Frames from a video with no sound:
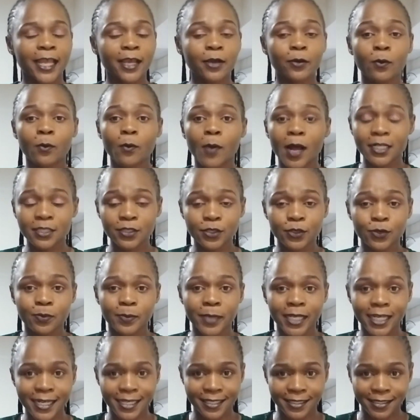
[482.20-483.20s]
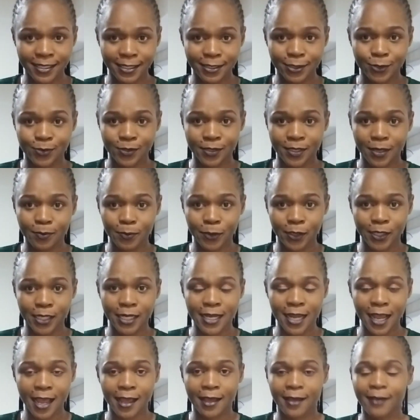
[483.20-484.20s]
once you made a sale to
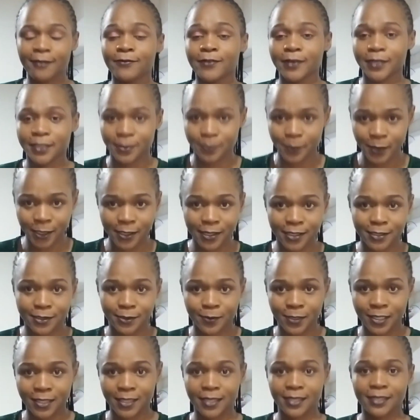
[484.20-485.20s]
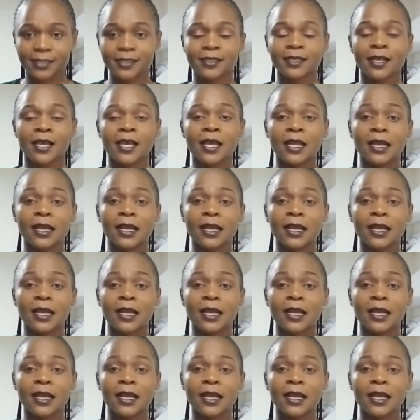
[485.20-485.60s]
somebody, I have experience with this,